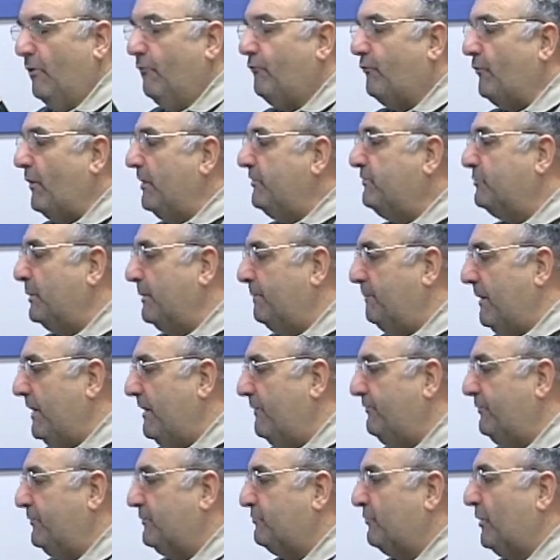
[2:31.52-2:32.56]
Friends with
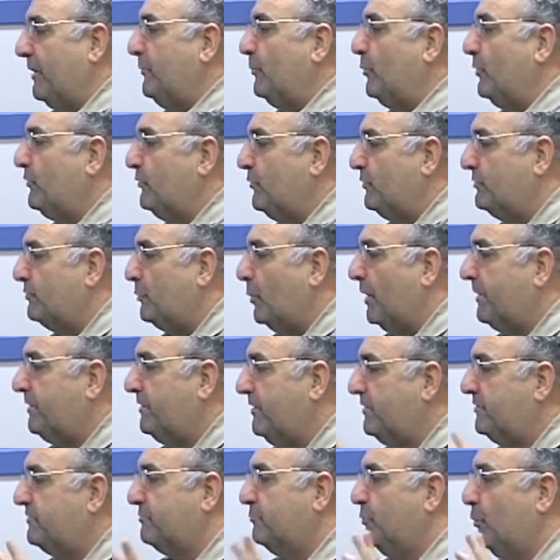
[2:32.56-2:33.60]
Benefits, right, which was what
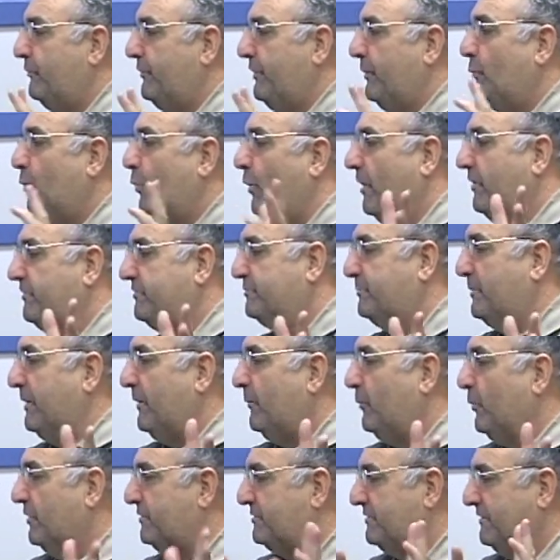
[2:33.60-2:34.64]
this movie was, but
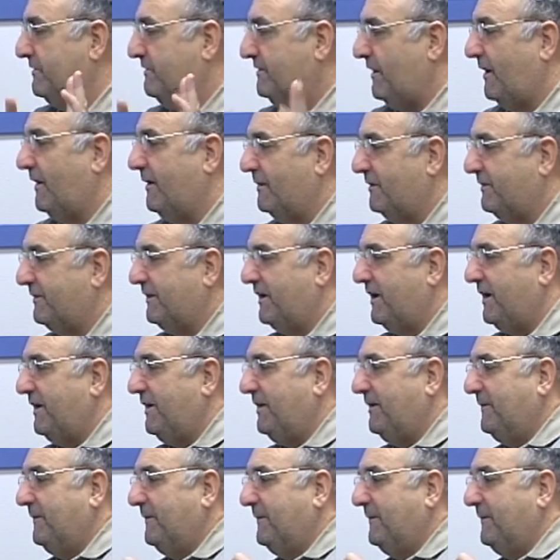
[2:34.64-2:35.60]
it wasn't titled that.